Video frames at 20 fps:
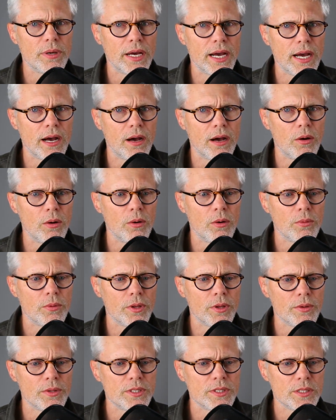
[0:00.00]
How
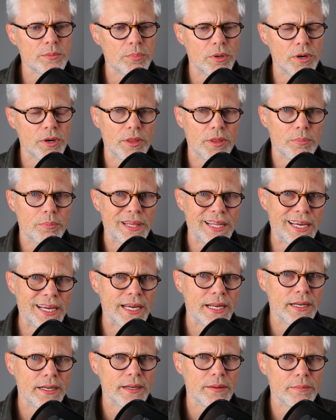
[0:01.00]
you know this is part of the
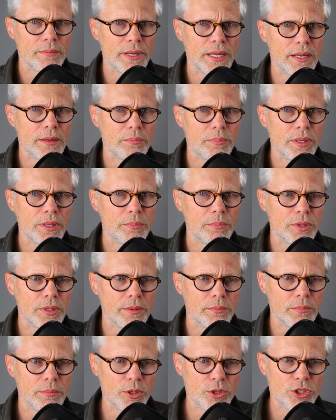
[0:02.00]
plan to make people
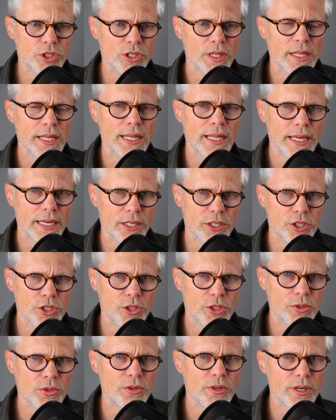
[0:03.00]
emotionally like
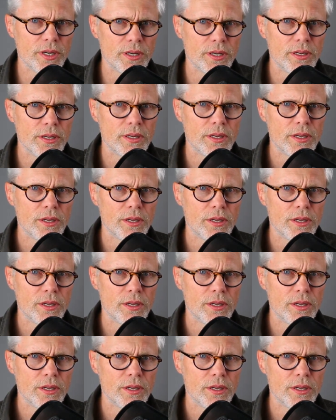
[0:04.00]
children